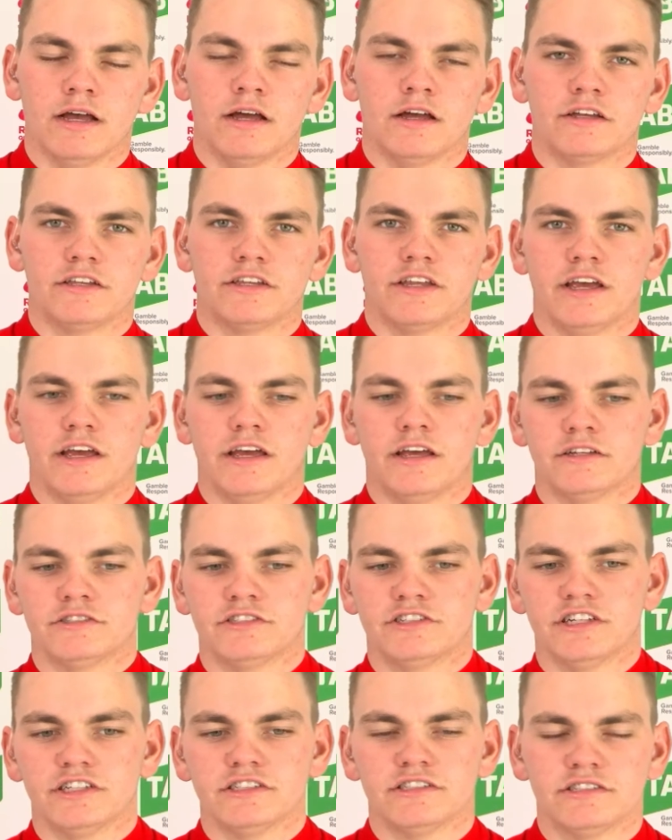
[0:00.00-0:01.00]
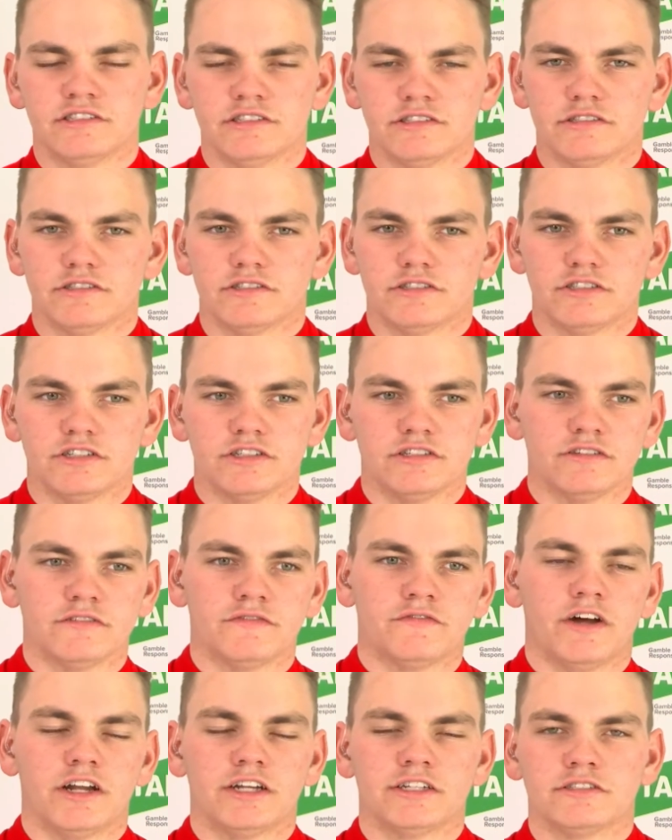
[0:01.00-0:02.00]
Yeah, she's a
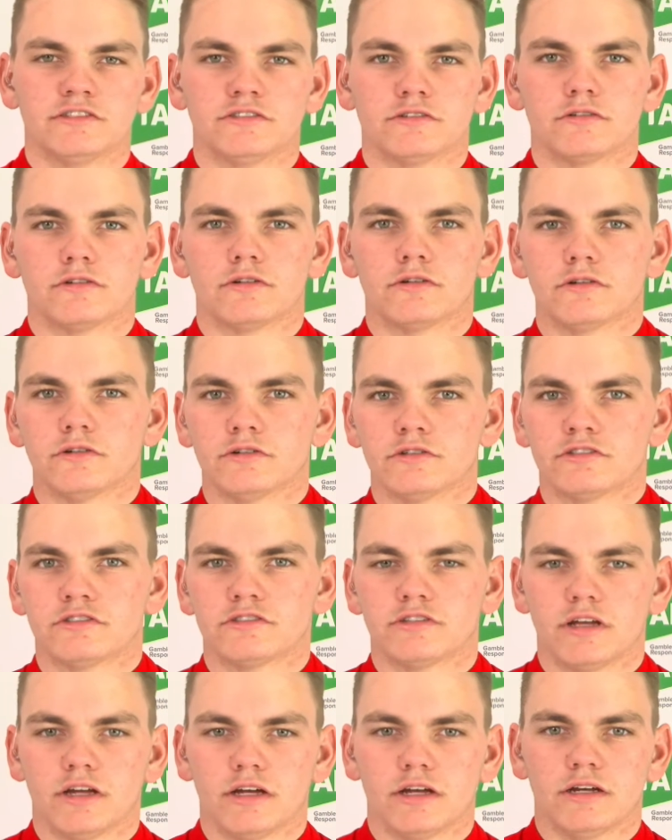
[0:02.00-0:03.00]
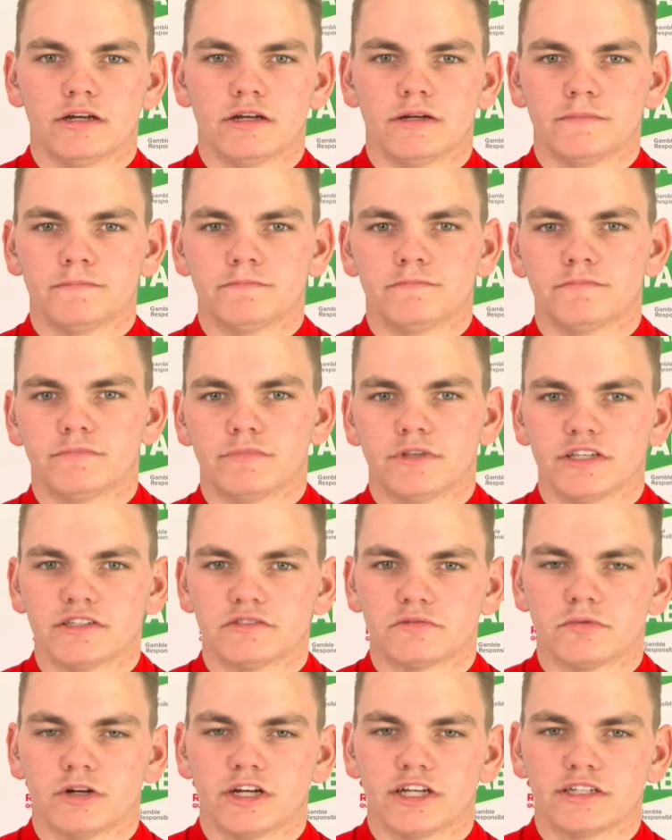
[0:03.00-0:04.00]
funny sort of horse.
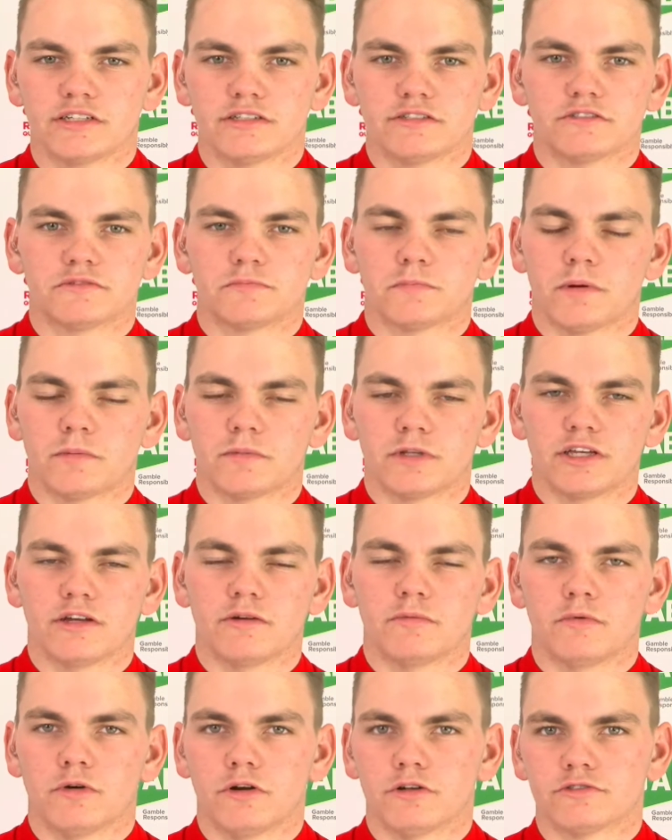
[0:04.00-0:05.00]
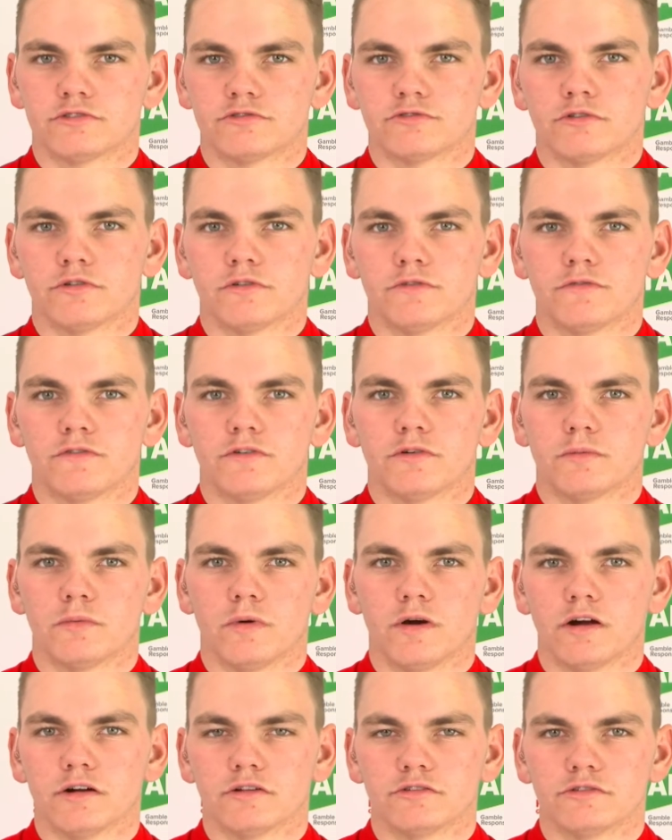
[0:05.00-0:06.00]
This week it's probably her worst draw for a
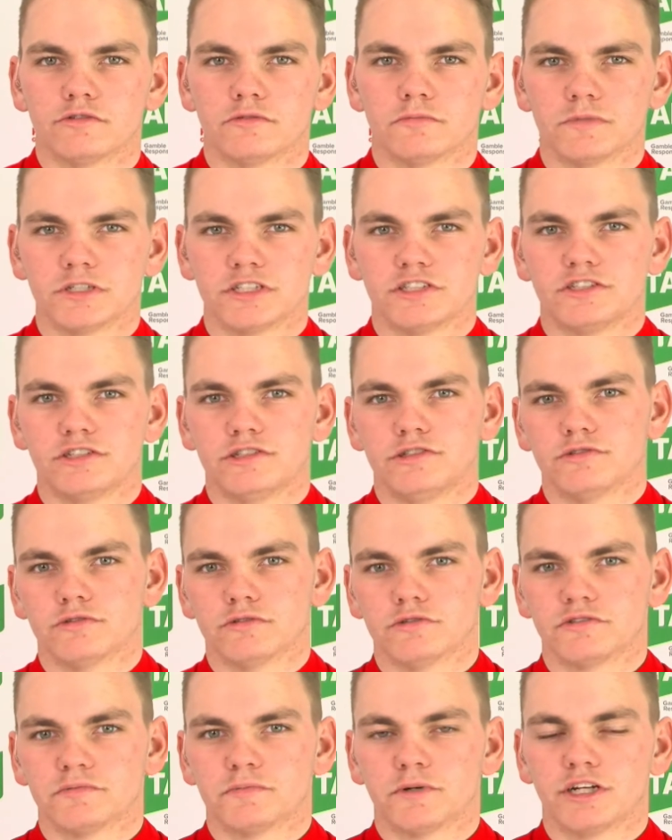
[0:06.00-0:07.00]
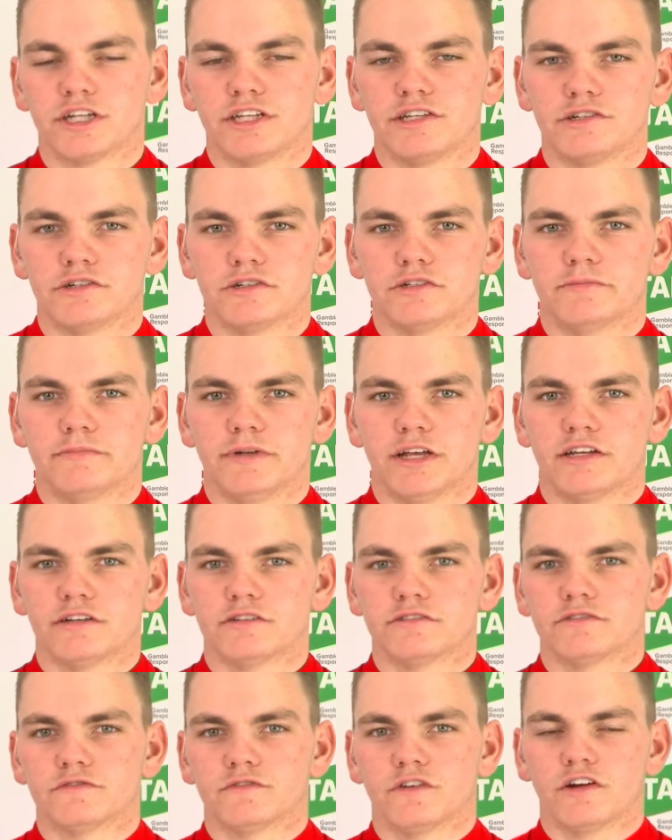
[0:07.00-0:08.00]
while. Normally she draws pretty good
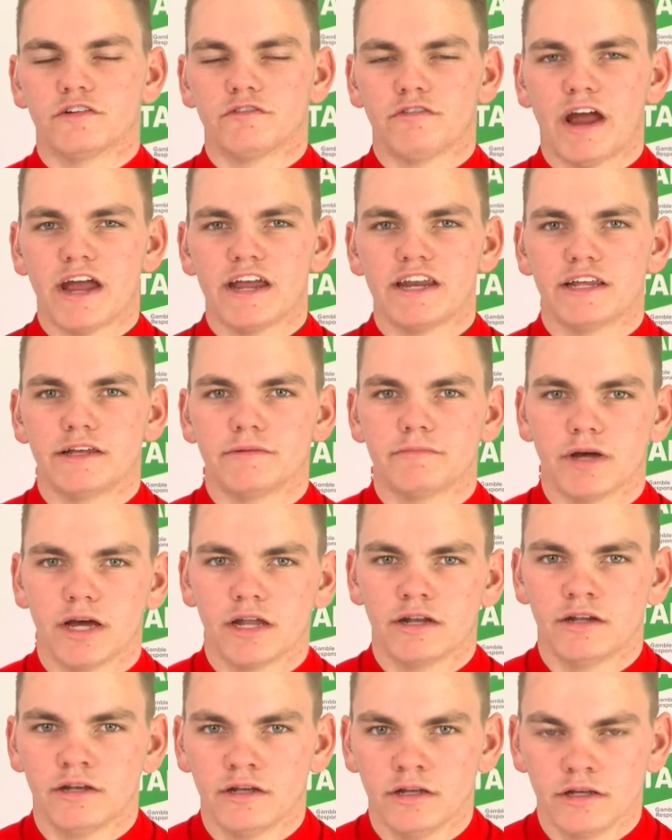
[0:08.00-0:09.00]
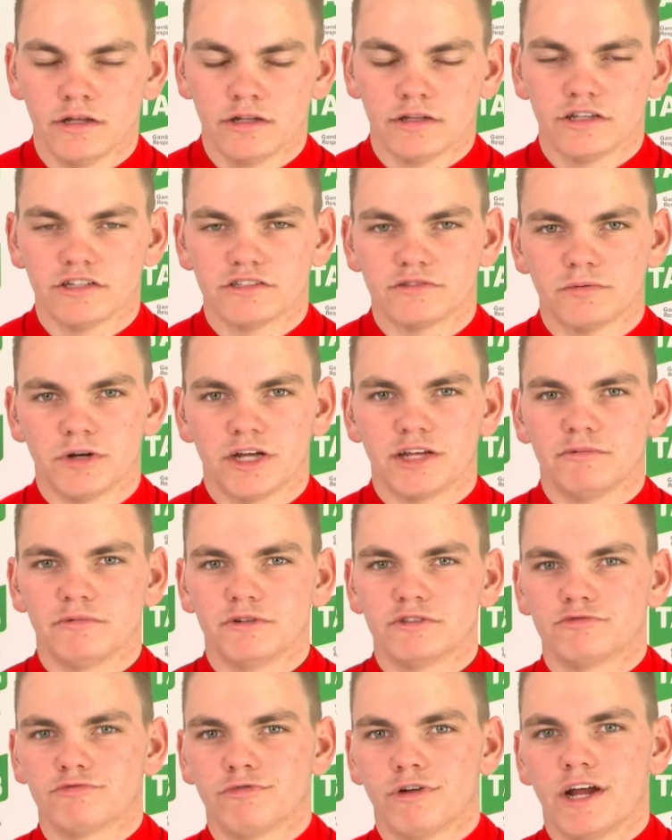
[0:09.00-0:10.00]
because of her rating, but this week
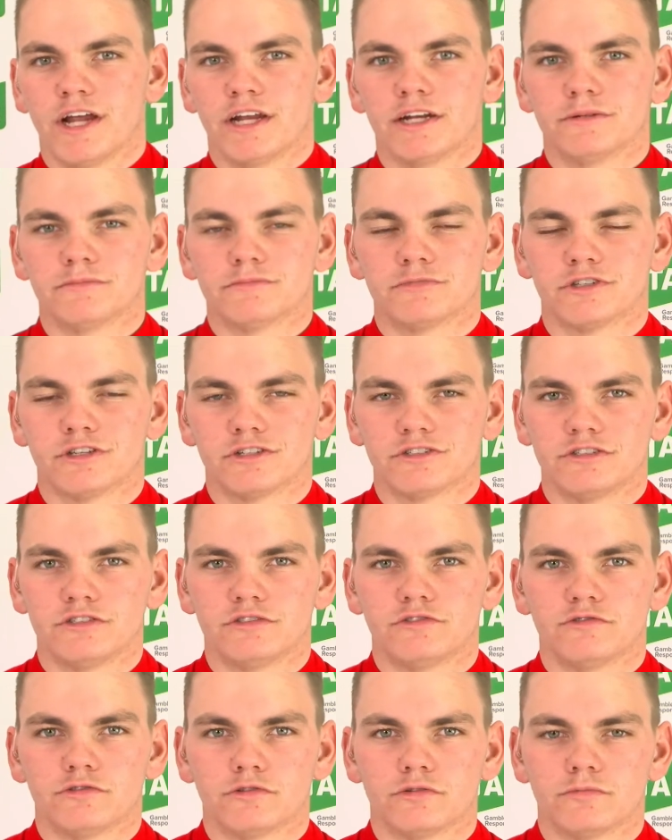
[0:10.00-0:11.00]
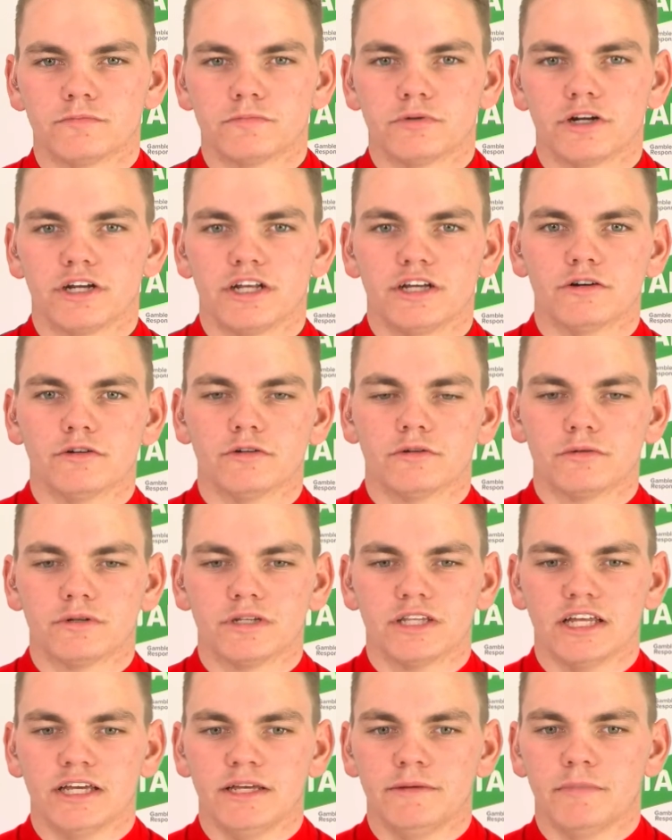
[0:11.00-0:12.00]
was random, so she's drawn pretty
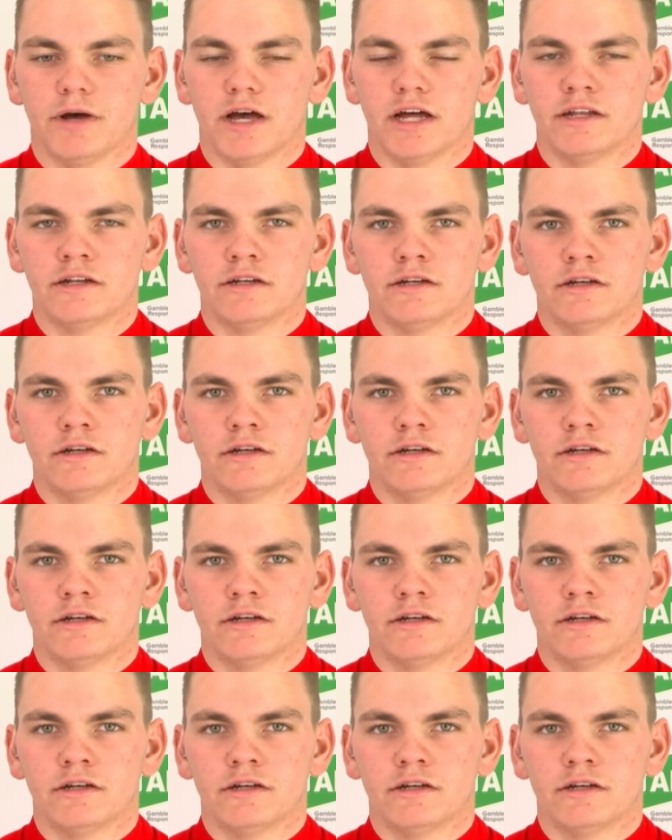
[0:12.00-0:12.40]
awkwardly, but